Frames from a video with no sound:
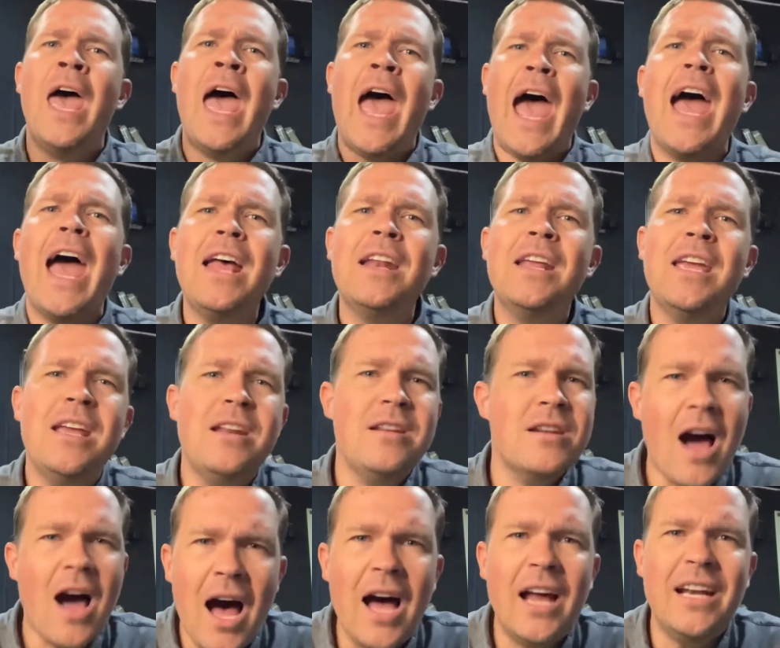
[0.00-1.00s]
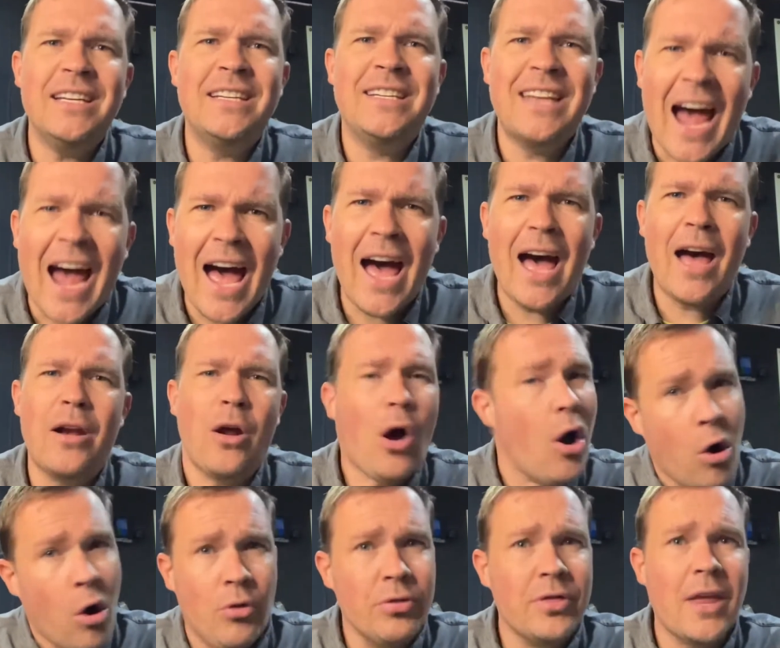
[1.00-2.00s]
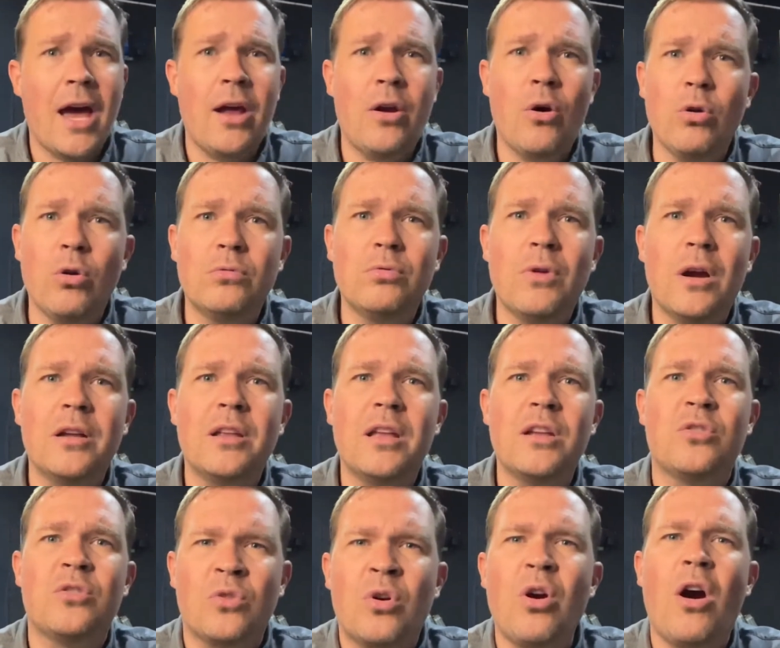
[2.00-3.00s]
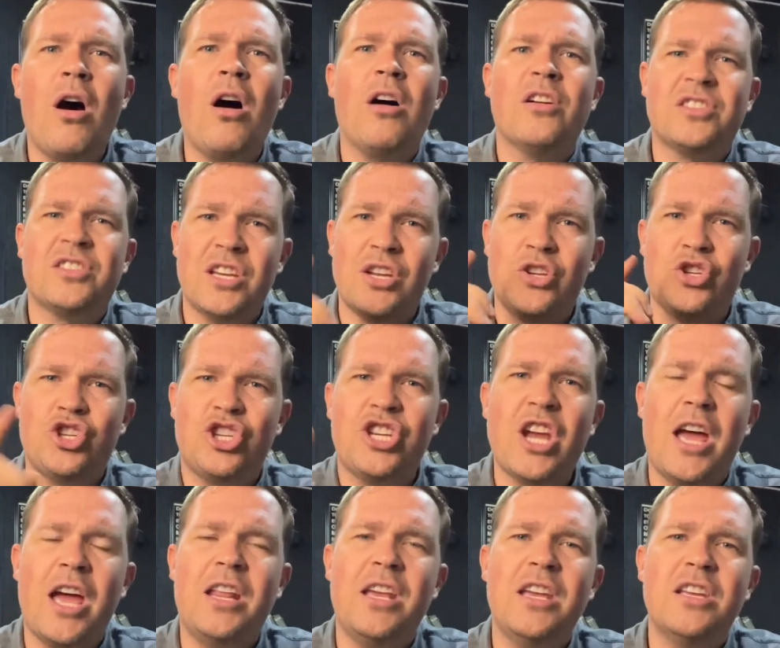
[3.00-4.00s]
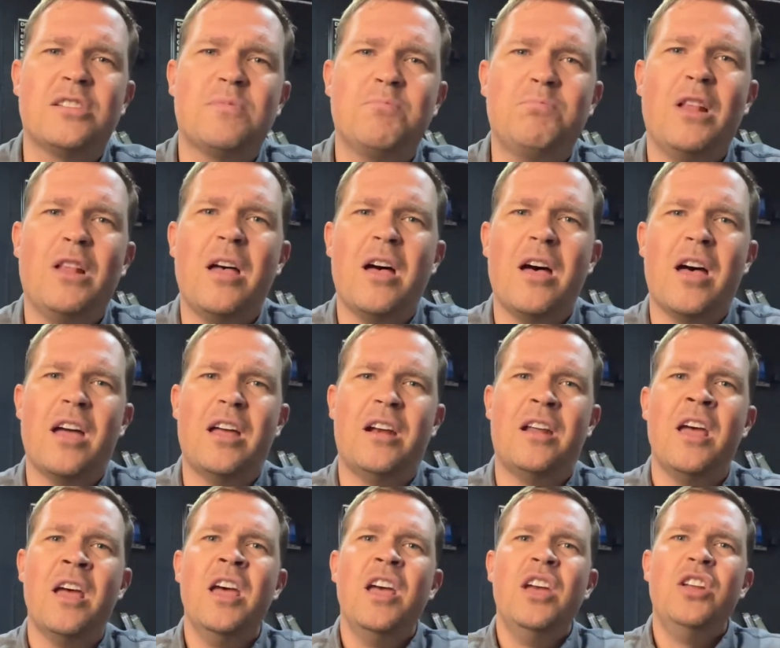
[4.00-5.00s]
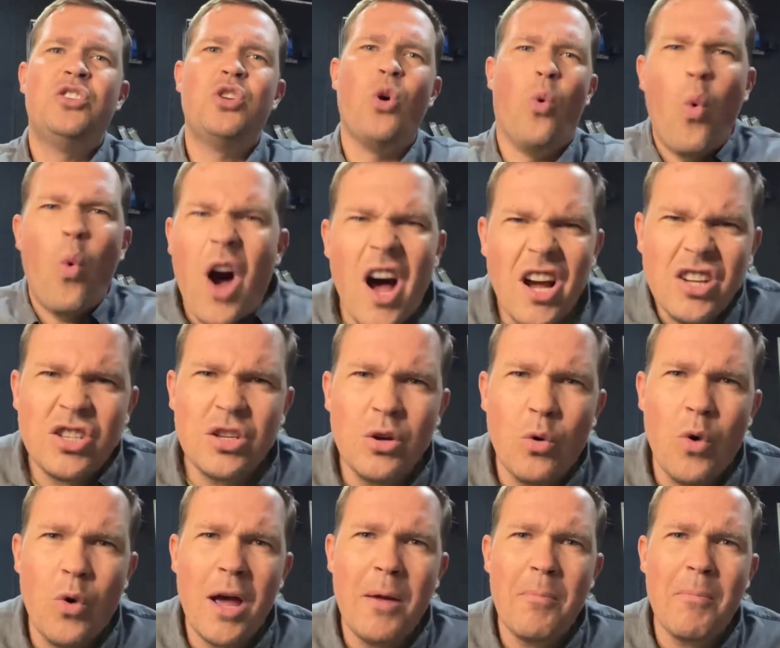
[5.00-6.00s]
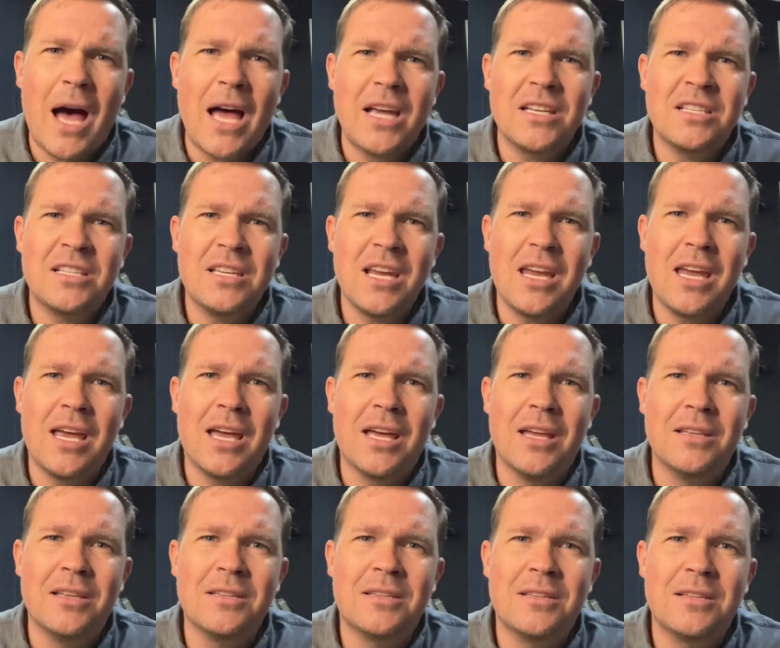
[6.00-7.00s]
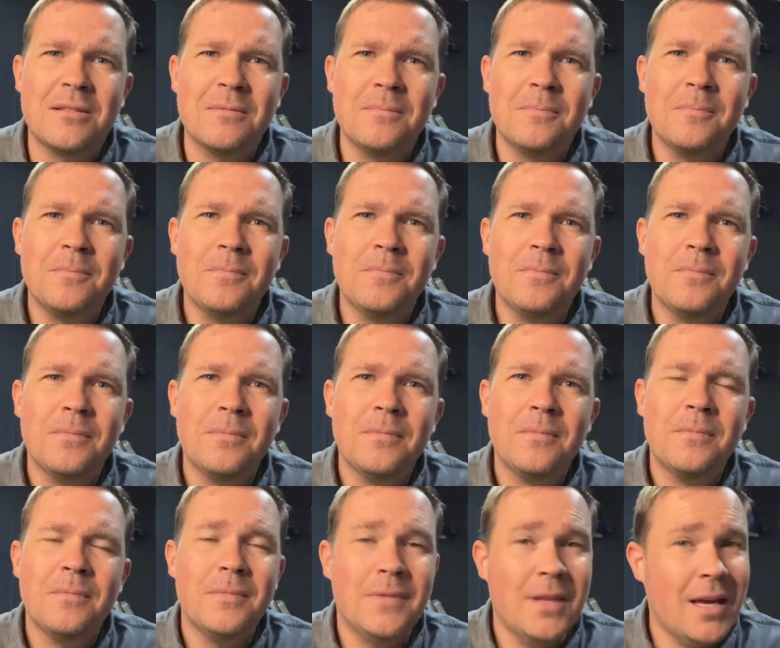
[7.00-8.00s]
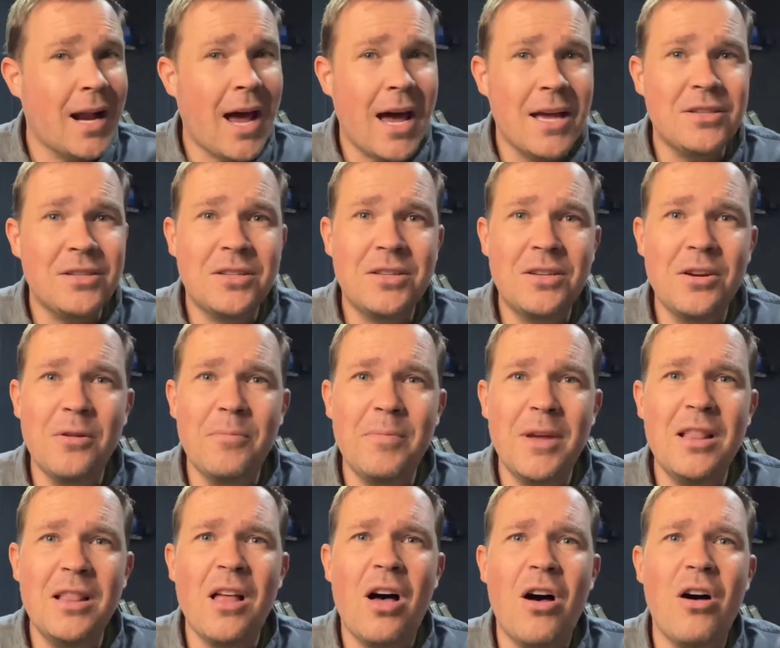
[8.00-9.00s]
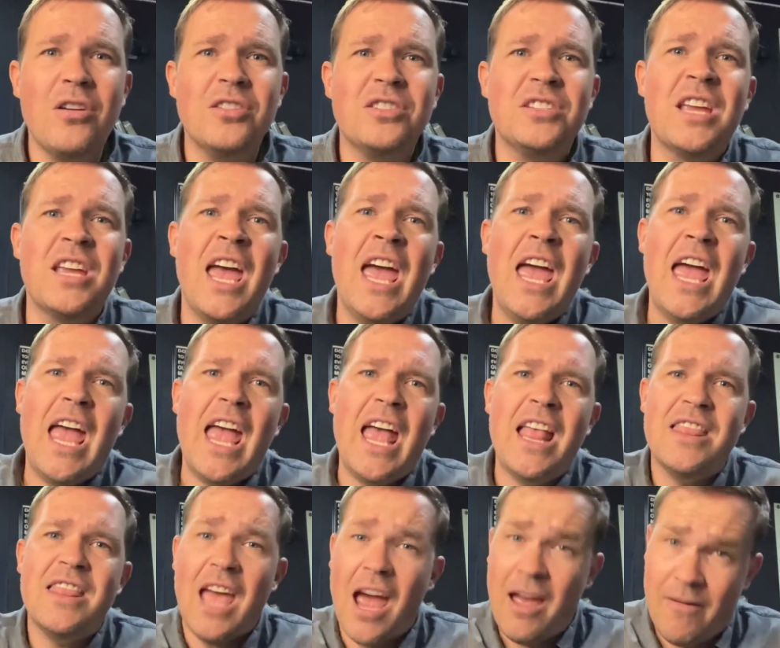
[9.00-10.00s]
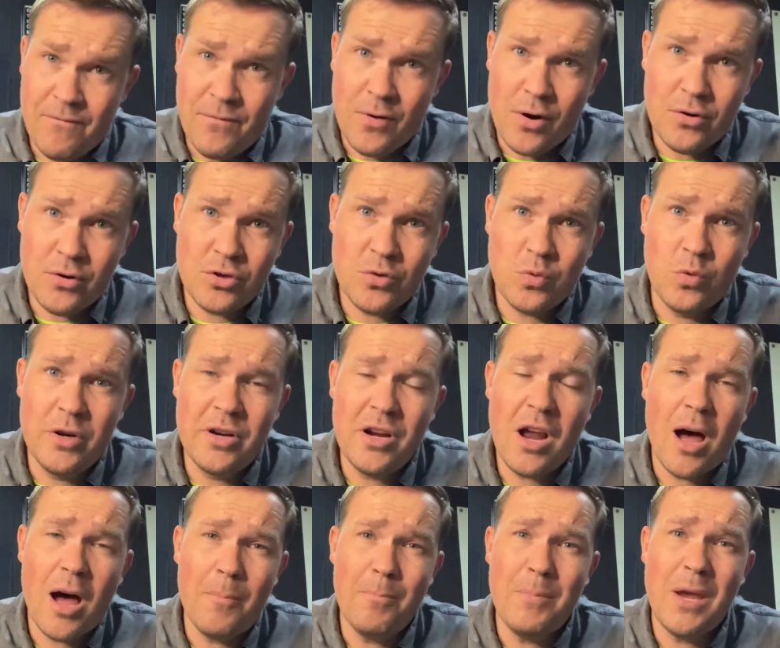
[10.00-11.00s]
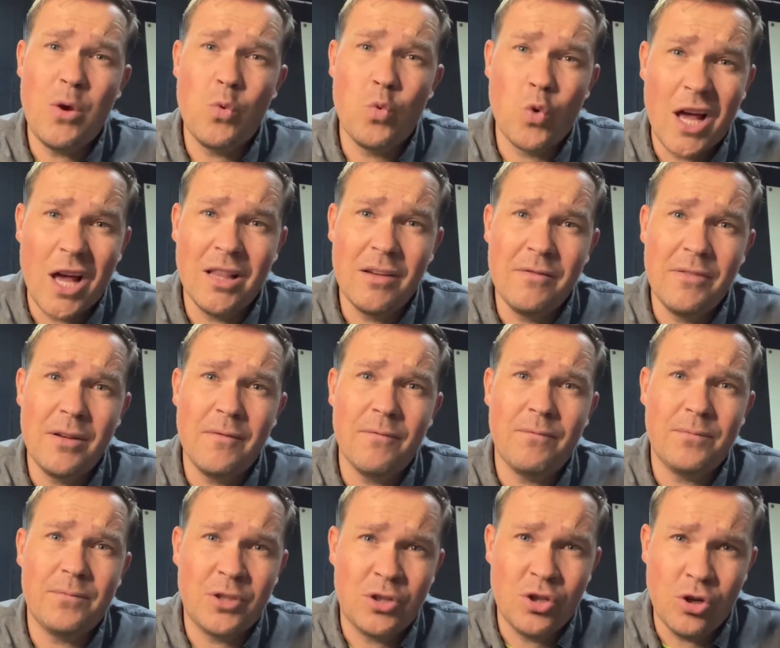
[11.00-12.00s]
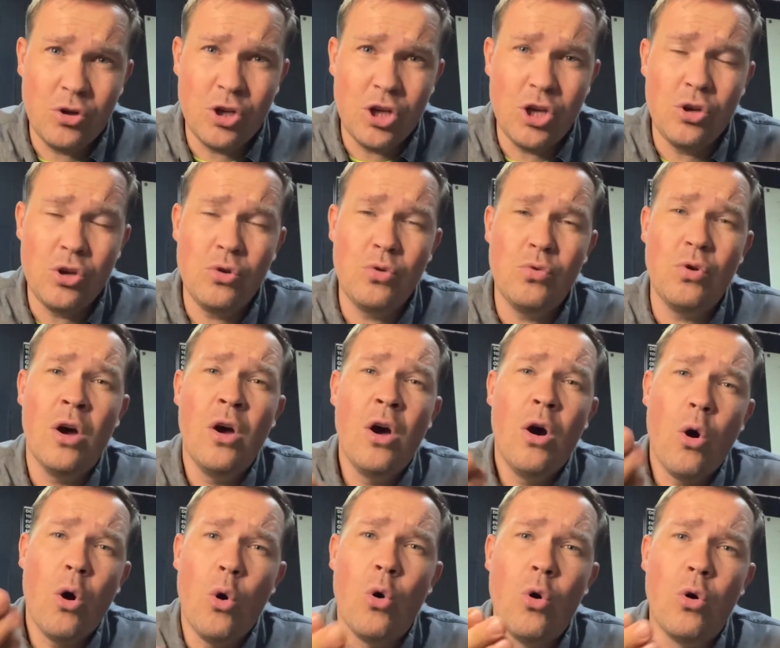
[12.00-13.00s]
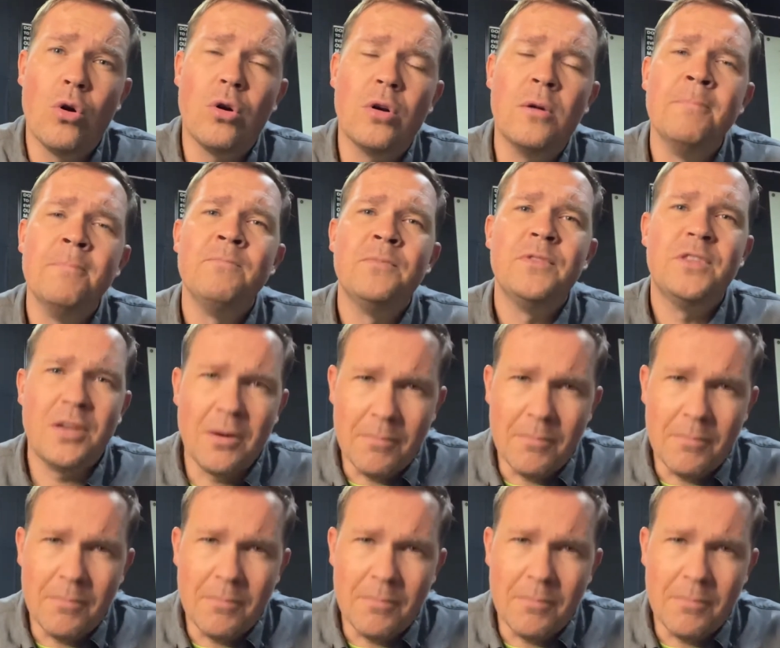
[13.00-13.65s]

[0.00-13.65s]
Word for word: Had he not died on that old rugged cross and shed his blood to wash away my sins, then I'd still be lost in that verse would not be relevant to you or to